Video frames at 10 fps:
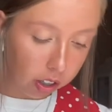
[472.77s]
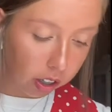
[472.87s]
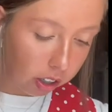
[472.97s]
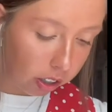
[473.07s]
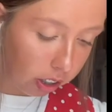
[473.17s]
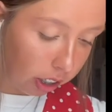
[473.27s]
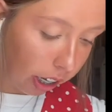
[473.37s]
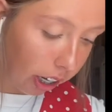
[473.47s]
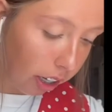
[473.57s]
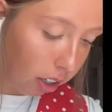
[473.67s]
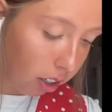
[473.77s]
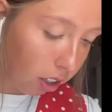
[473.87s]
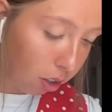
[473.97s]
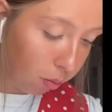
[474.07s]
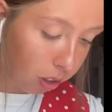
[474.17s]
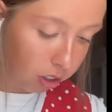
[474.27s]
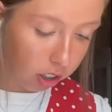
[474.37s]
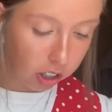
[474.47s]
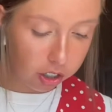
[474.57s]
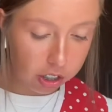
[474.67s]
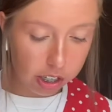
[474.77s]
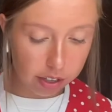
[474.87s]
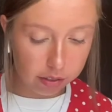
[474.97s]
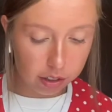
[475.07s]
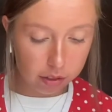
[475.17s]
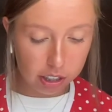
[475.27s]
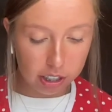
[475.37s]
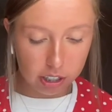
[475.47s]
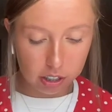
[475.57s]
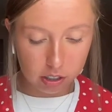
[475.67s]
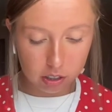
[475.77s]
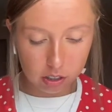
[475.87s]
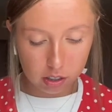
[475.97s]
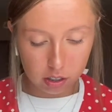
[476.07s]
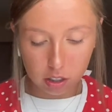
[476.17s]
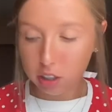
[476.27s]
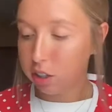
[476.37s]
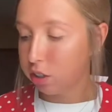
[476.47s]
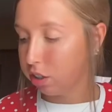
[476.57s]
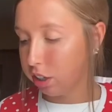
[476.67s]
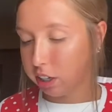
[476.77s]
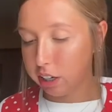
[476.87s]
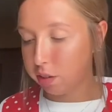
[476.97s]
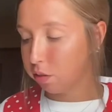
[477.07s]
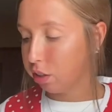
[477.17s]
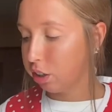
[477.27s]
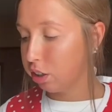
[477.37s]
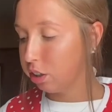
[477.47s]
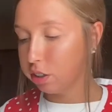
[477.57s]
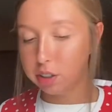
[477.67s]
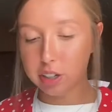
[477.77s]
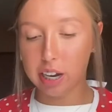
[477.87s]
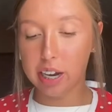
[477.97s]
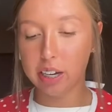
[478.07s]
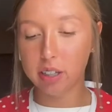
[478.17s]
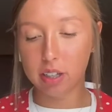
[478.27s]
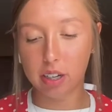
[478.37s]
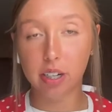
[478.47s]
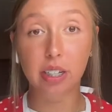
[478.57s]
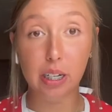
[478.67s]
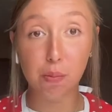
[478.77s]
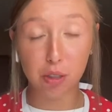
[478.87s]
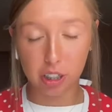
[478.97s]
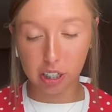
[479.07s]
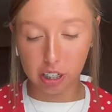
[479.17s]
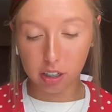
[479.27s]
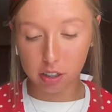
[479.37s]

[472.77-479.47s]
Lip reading: And then kind of just massage it everywhere so you get real nice and a deep cleaning.